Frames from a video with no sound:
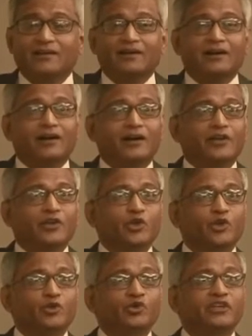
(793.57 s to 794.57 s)
Uh,
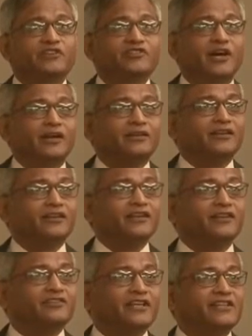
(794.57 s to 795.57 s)
Yugong Yishan
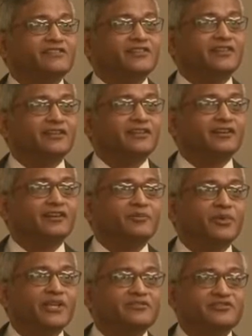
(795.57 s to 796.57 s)
in incidentally
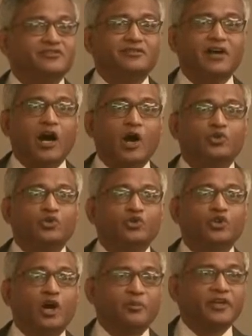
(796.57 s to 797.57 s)
means how to
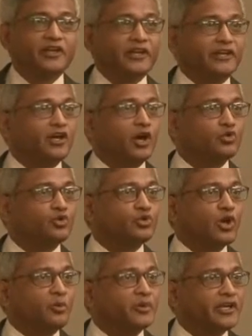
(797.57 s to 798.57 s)
dominate, how to
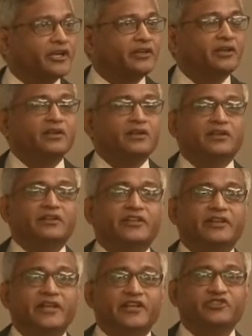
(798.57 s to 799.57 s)
dominate the
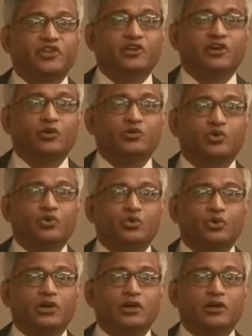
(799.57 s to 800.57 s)
nature, how to
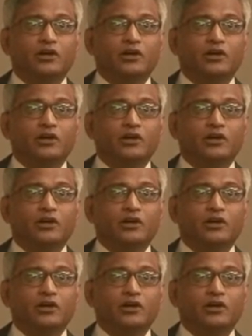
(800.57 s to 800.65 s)
uh,